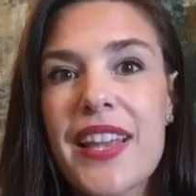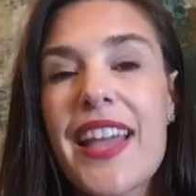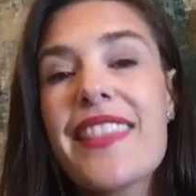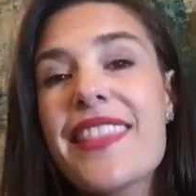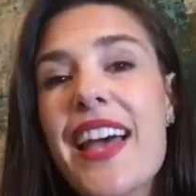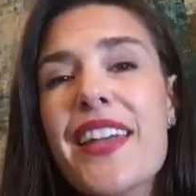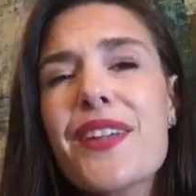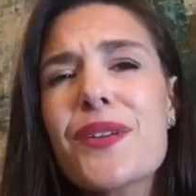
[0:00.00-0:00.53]

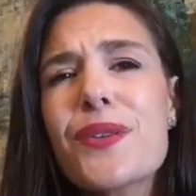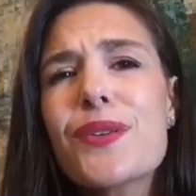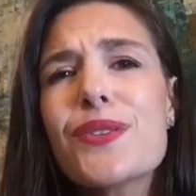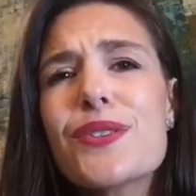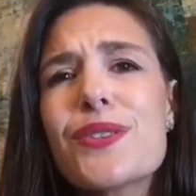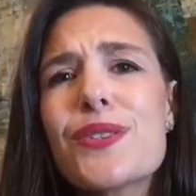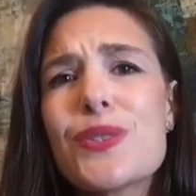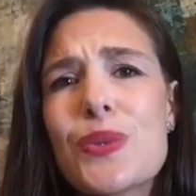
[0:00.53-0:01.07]
And that
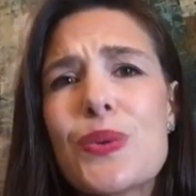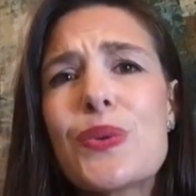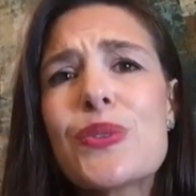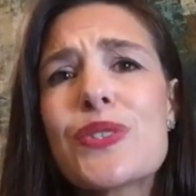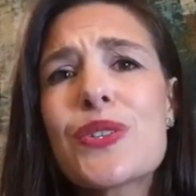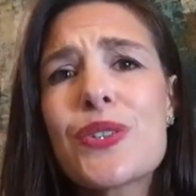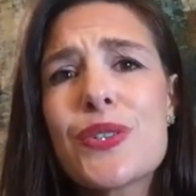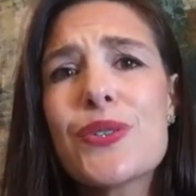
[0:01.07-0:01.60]
includes the
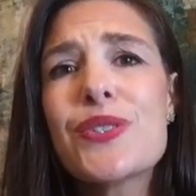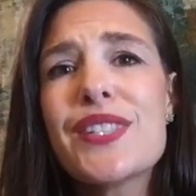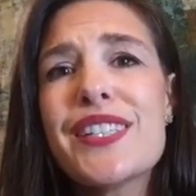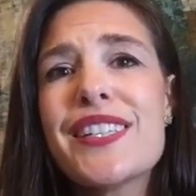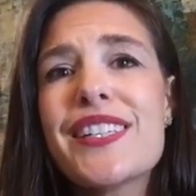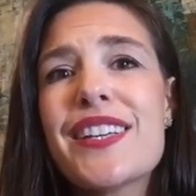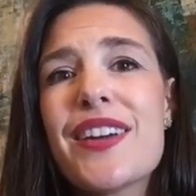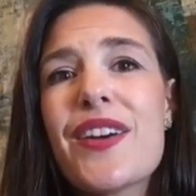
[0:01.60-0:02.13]
tools they're
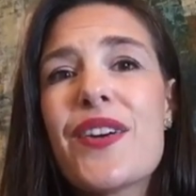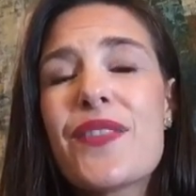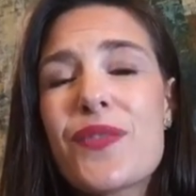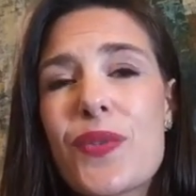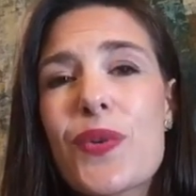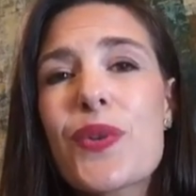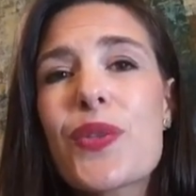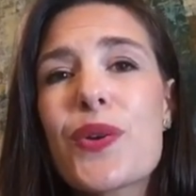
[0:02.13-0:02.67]
using
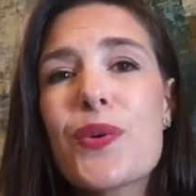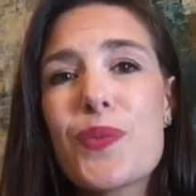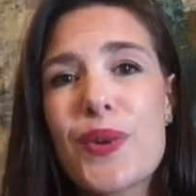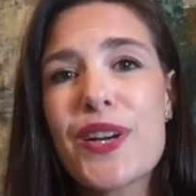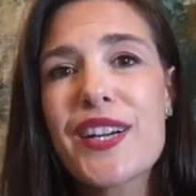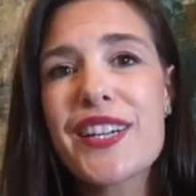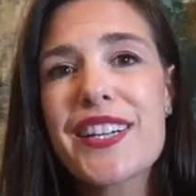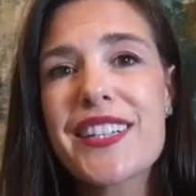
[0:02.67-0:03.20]
for their
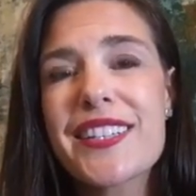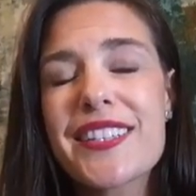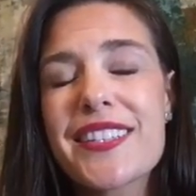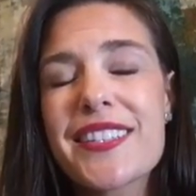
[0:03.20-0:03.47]
work.